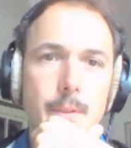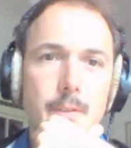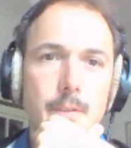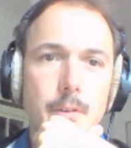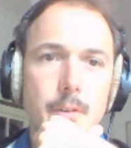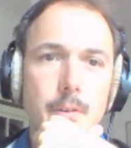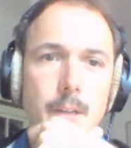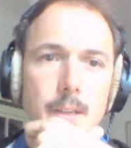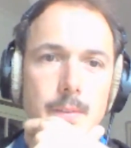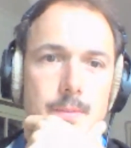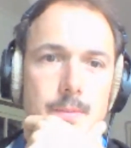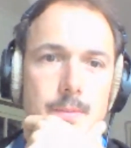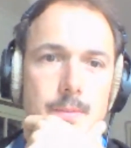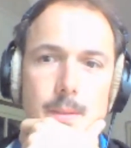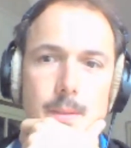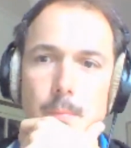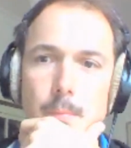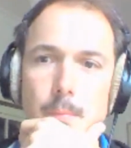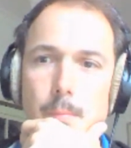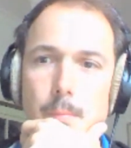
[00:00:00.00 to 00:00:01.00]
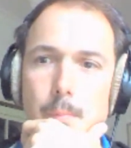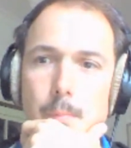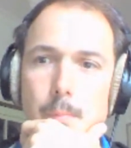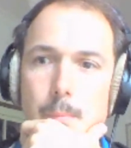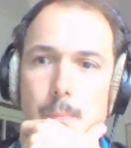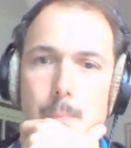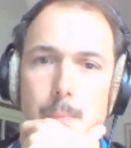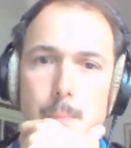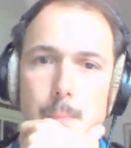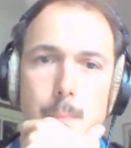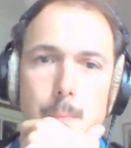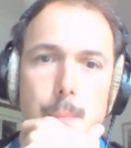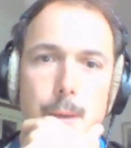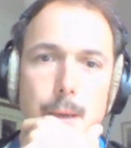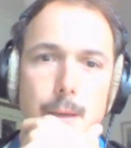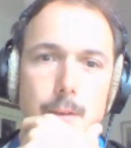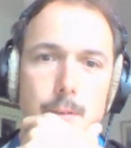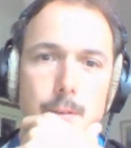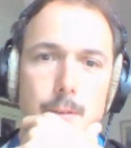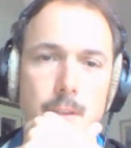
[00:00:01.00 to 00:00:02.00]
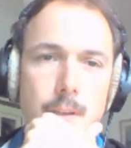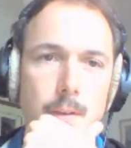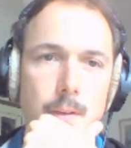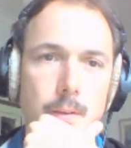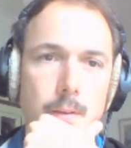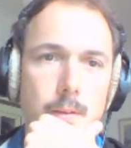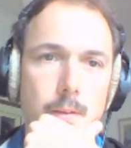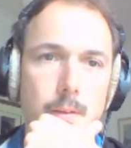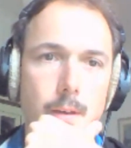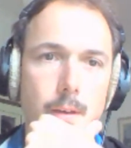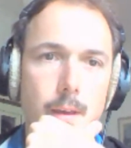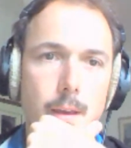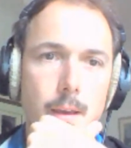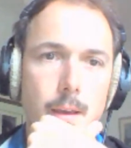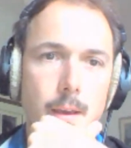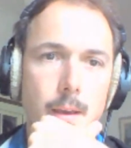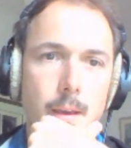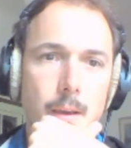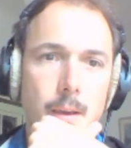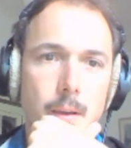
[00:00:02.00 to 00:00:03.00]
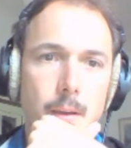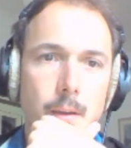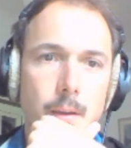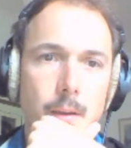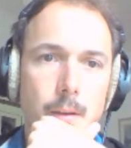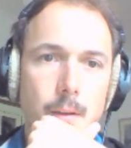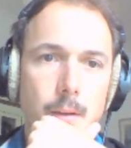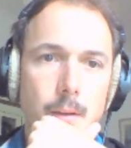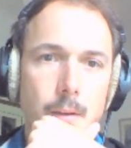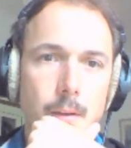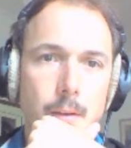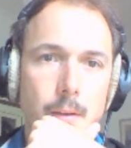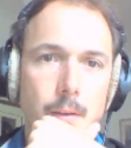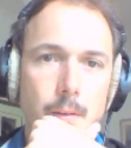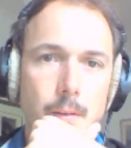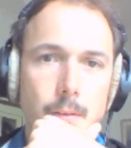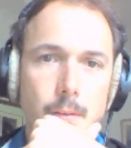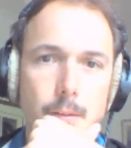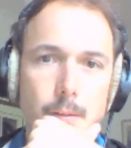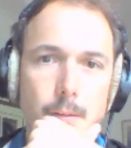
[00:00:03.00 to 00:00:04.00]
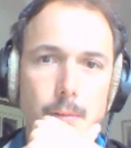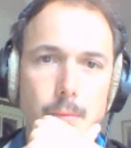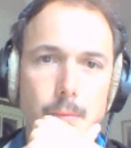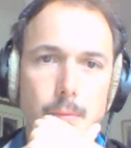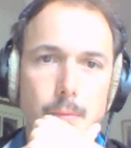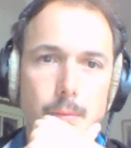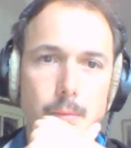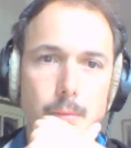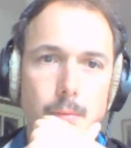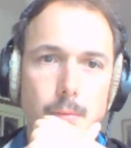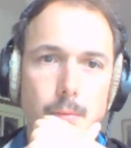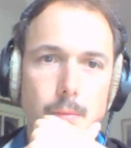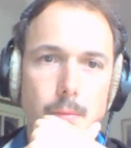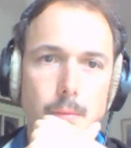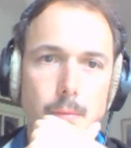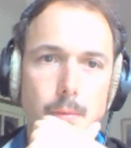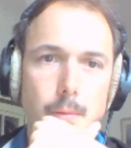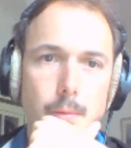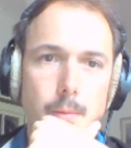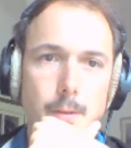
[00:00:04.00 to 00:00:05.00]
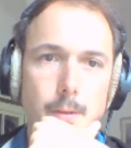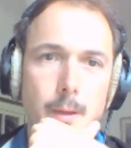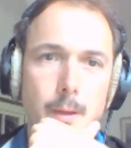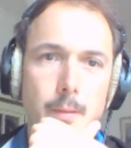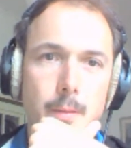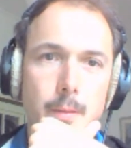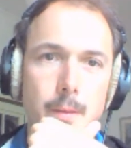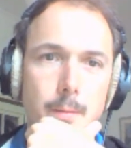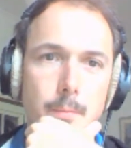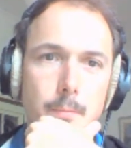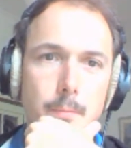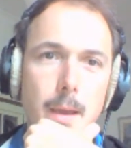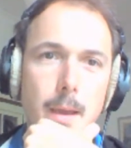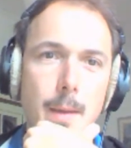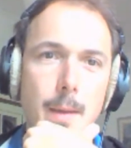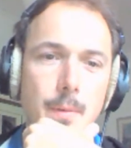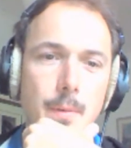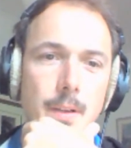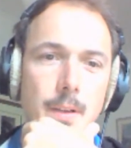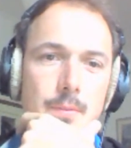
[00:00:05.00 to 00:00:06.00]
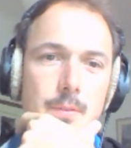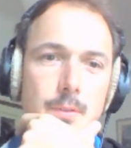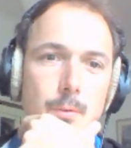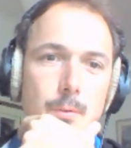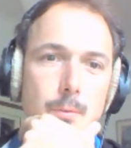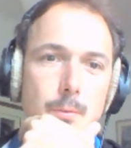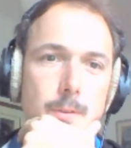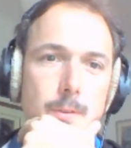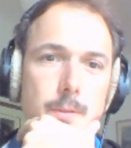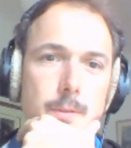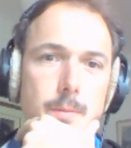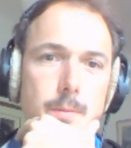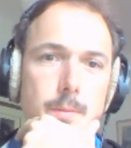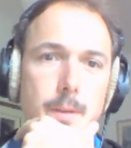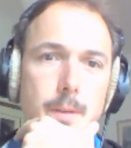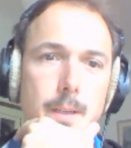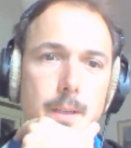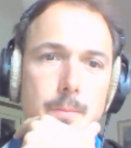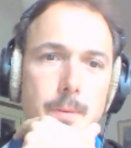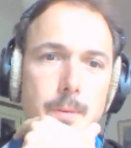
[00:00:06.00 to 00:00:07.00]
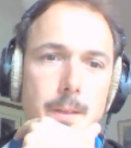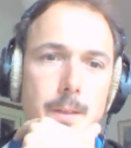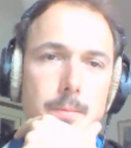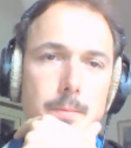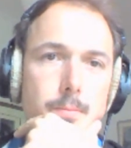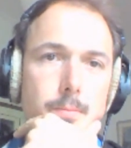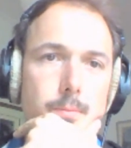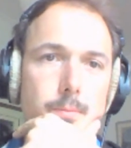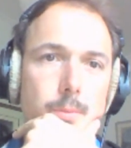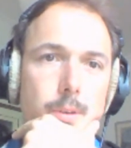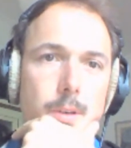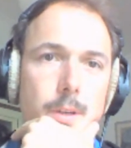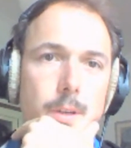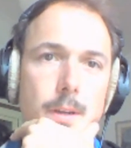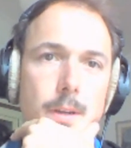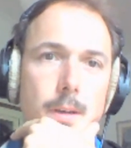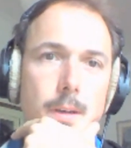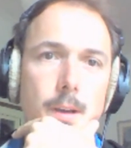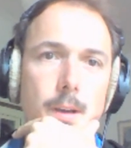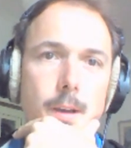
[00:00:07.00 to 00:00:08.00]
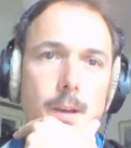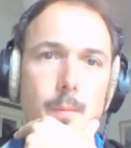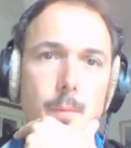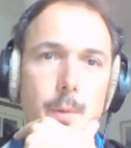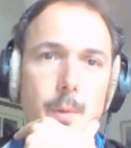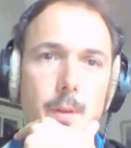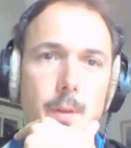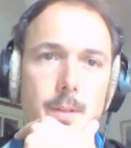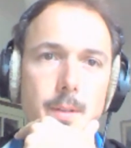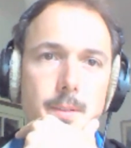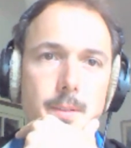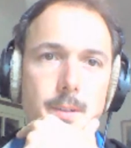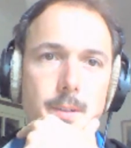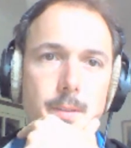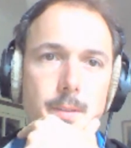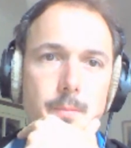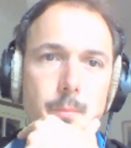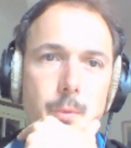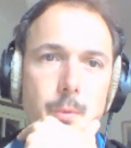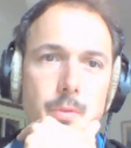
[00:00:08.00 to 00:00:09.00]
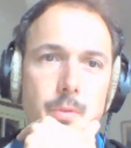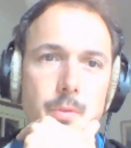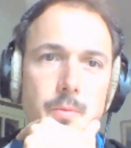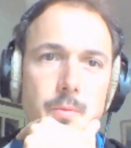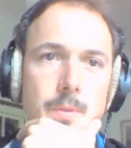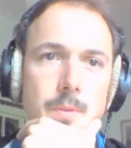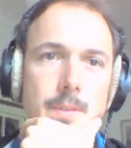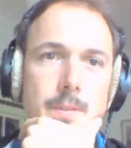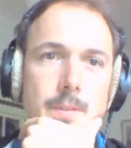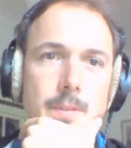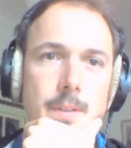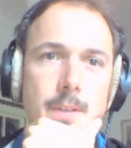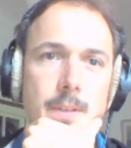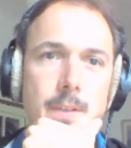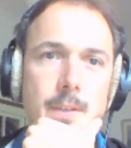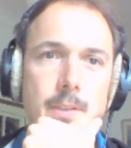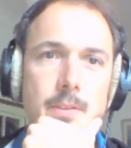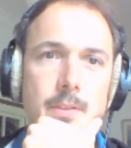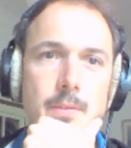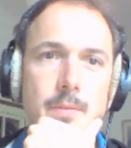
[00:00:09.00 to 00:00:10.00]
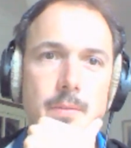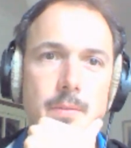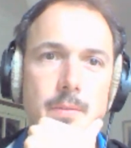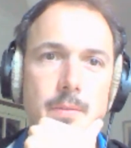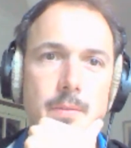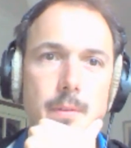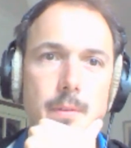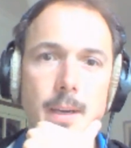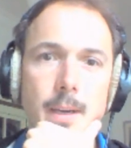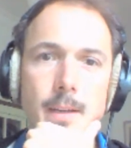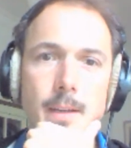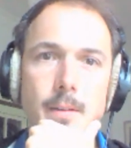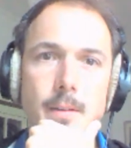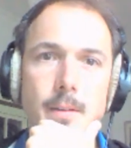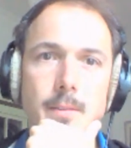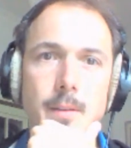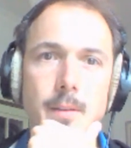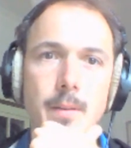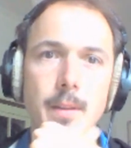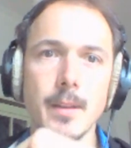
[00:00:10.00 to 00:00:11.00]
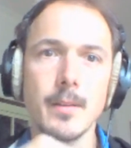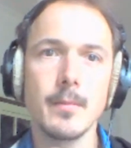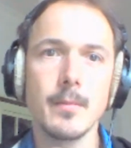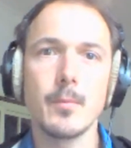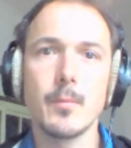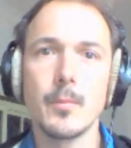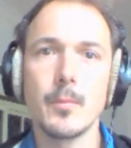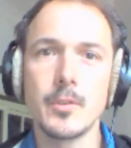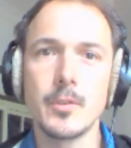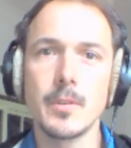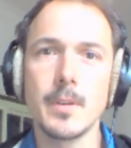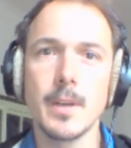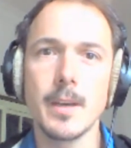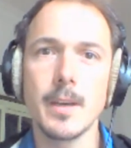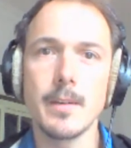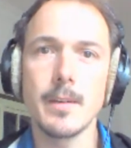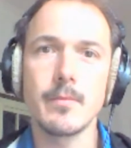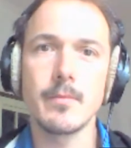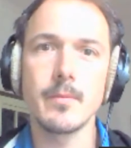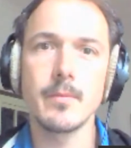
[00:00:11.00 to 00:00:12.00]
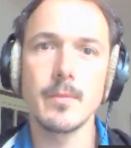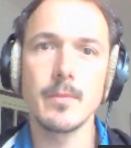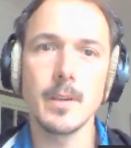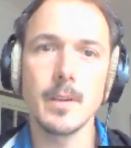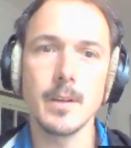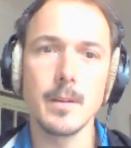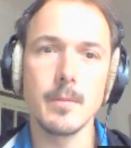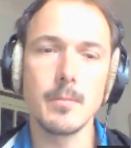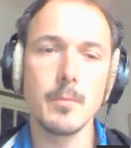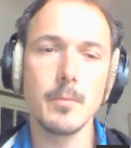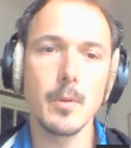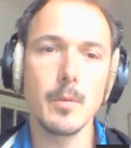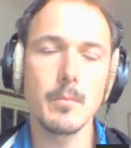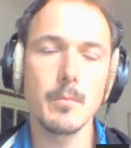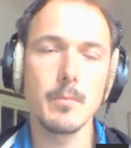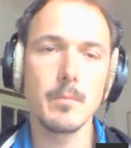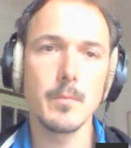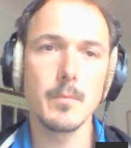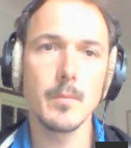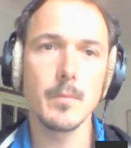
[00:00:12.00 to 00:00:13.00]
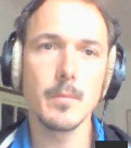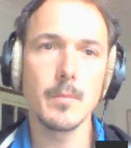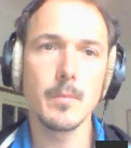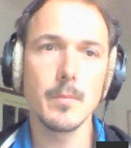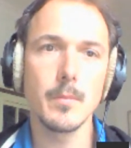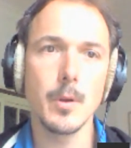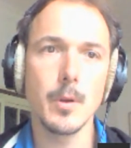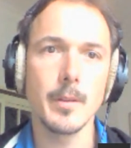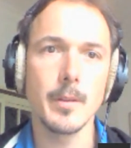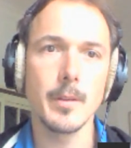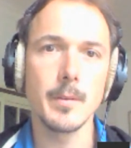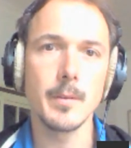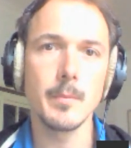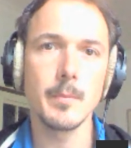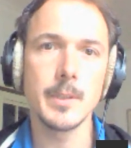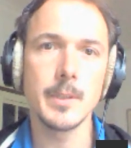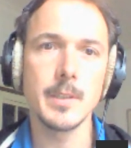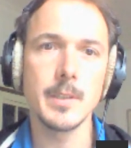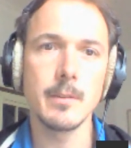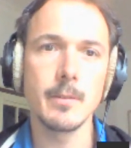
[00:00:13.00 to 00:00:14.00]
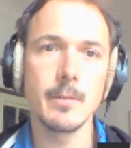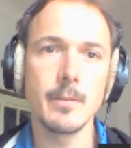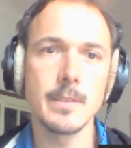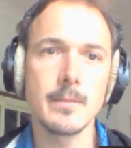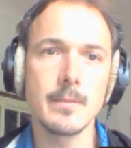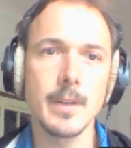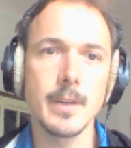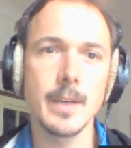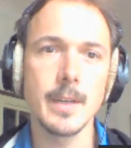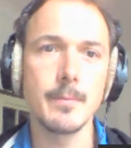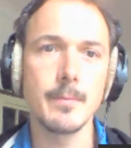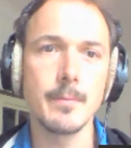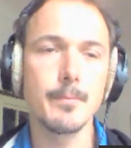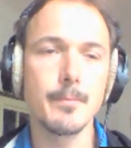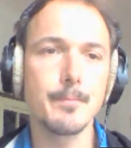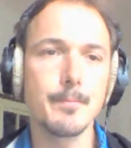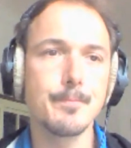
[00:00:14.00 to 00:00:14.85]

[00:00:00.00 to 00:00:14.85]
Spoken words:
to look after packaging and the app dev schools as well. That's the most recent edition, and until then we should have all the materials ready.